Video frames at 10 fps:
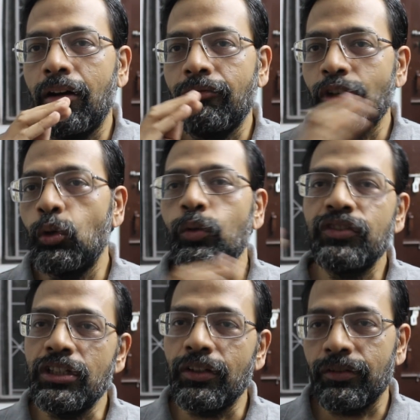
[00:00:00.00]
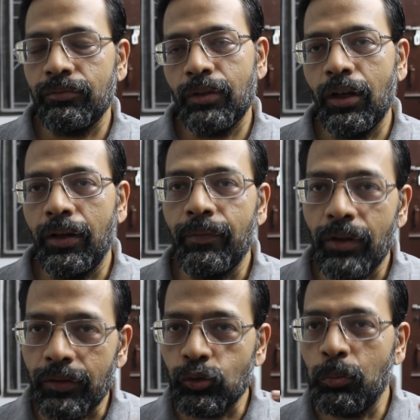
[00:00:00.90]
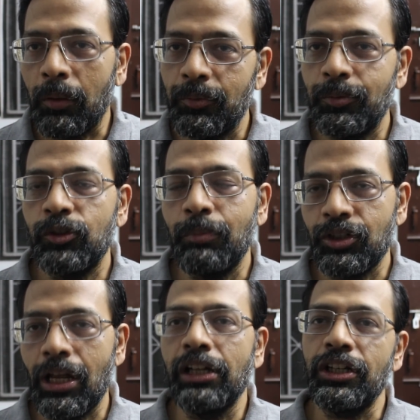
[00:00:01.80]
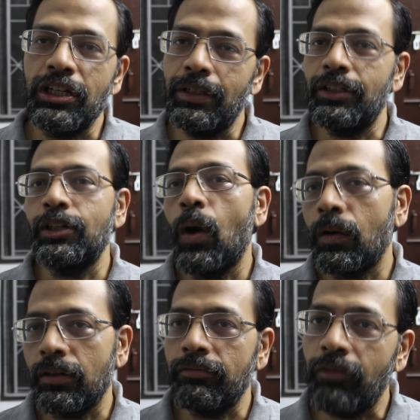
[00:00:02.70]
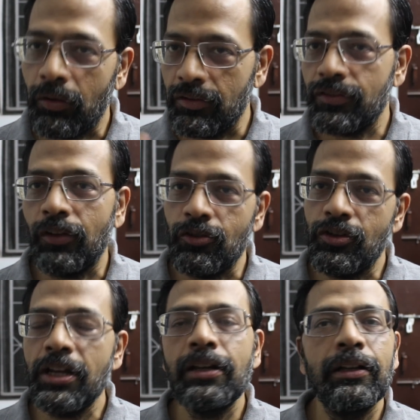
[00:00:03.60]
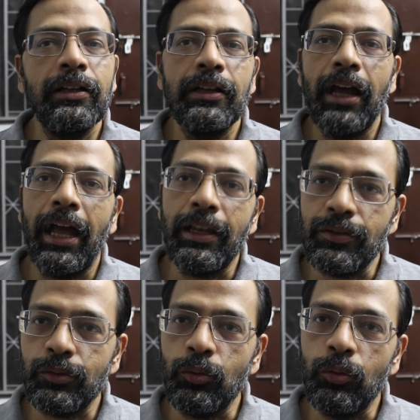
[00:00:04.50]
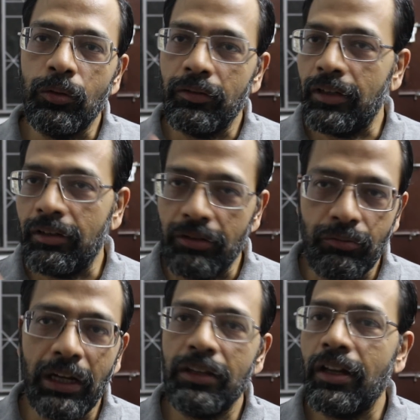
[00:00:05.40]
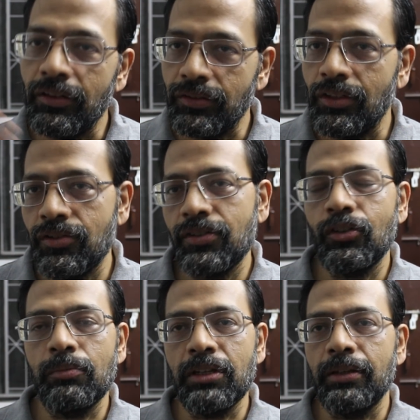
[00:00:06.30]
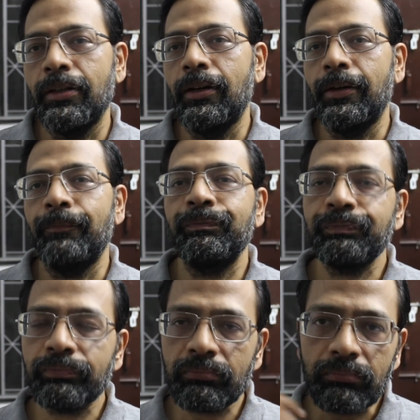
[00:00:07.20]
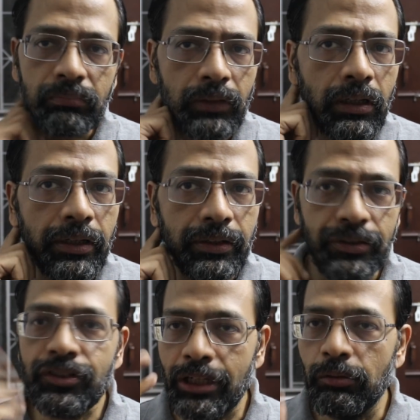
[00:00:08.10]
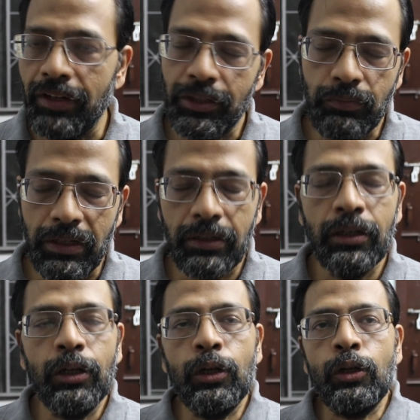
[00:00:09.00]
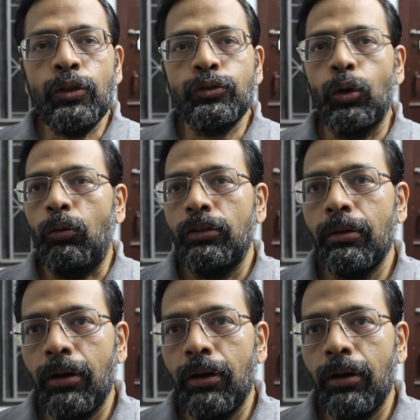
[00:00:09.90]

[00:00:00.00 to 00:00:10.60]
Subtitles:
we go see a super specialty ENT doctor for this surgery, and so we went there, and the surgery is going to be scheduled next week. So